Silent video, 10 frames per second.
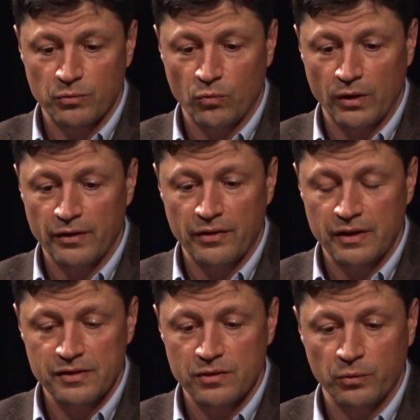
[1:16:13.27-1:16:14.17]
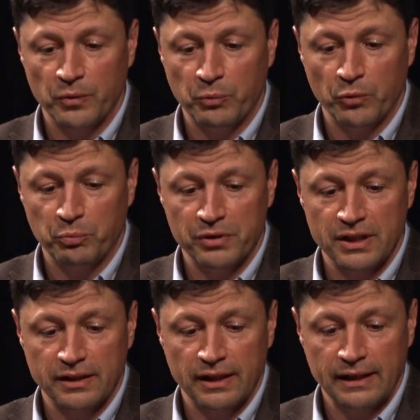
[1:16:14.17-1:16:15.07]
one of the things that we would
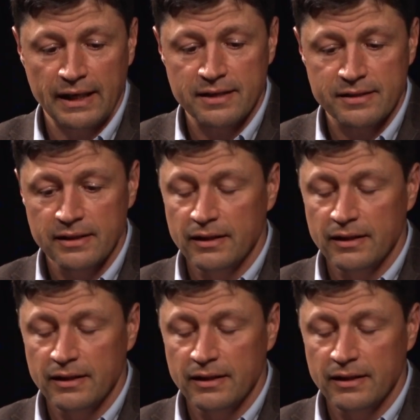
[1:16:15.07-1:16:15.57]
predict they can't.